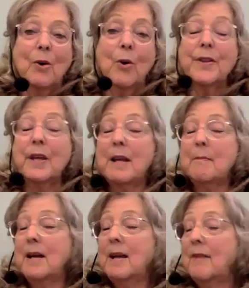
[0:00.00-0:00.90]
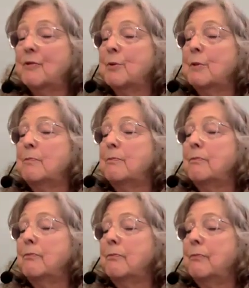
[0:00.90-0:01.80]
Or that I might have to
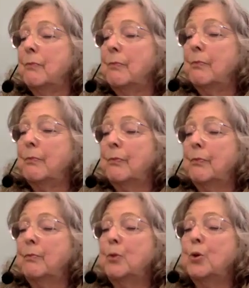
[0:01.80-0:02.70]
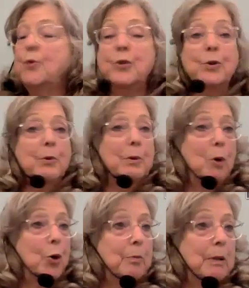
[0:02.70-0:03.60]
move to a
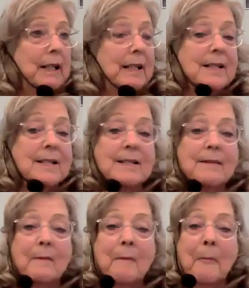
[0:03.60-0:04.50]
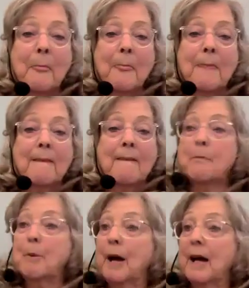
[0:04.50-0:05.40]
remote place
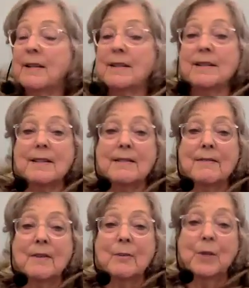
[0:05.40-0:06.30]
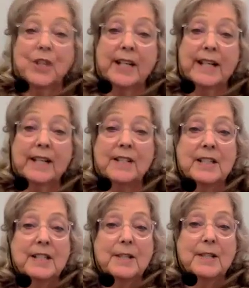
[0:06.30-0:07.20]
of practice, which I
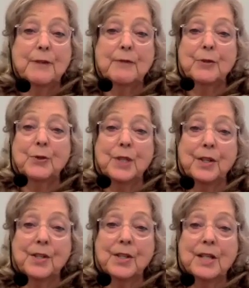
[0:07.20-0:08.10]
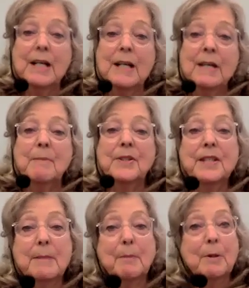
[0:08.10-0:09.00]
actually did for a few years. But the
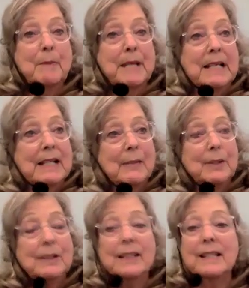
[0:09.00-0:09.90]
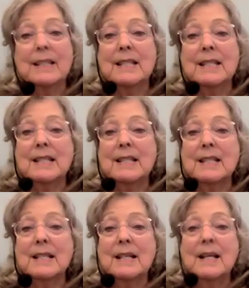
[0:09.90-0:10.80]
deeper meaning really is
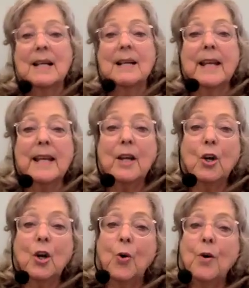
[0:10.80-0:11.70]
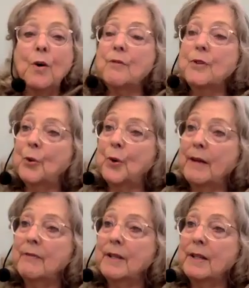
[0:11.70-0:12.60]
this: letting go of the
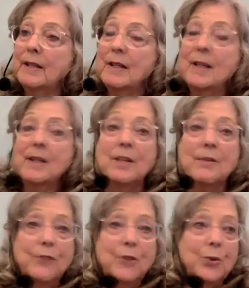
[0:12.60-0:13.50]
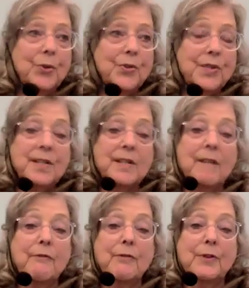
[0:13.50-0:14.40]
craving that fuels the
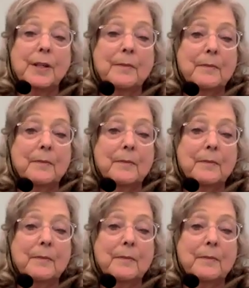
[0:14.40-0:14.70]
suffering.